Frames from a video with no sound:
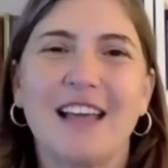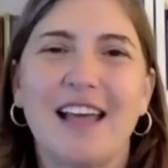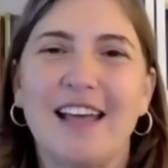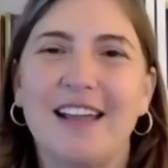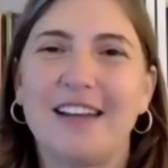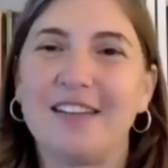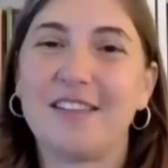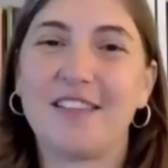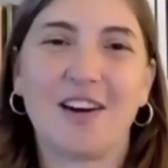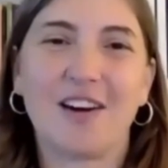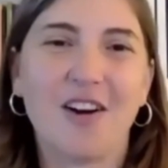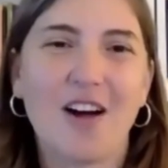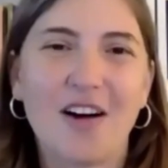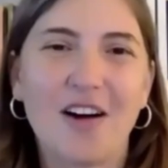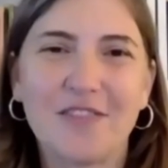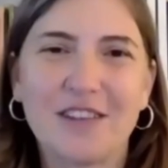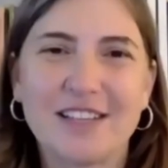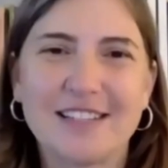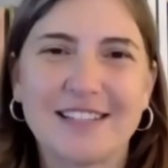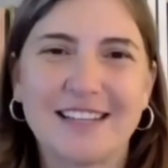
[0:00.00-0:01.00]
and they're
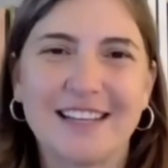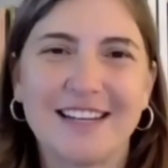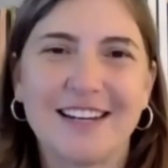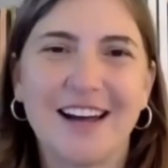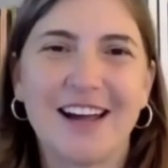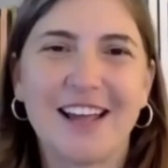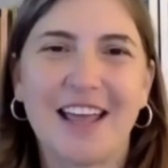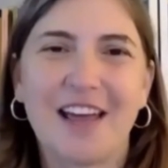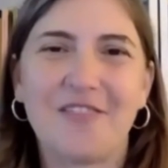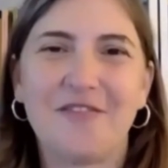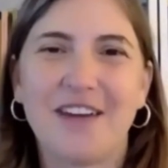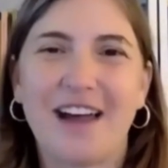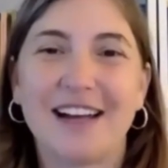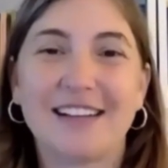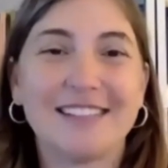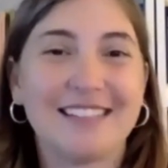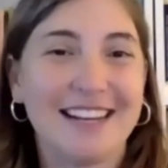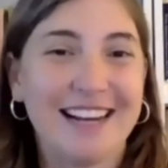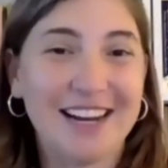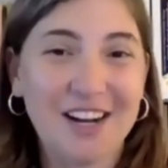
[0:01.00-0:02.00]
obviously not yet
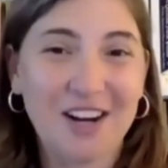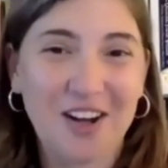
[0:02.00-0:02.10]
vaccinated,